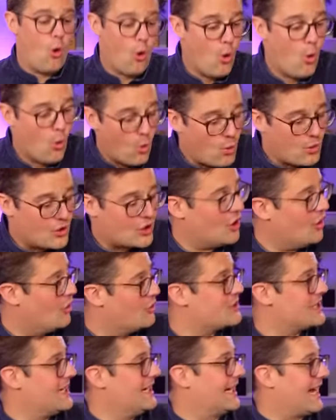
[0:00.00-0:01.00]
All
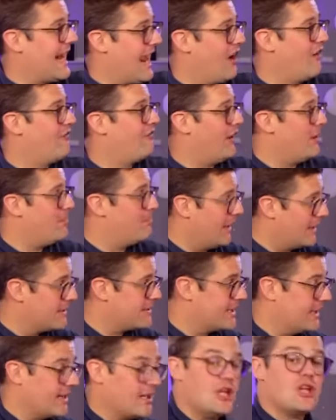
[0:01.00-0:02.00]
cooked in clarified
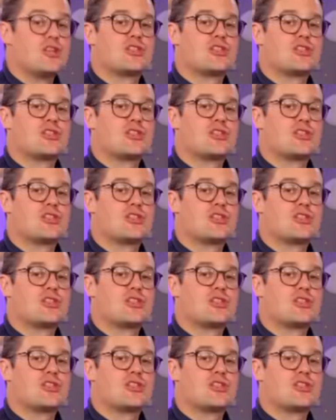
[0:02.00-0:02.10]
butter,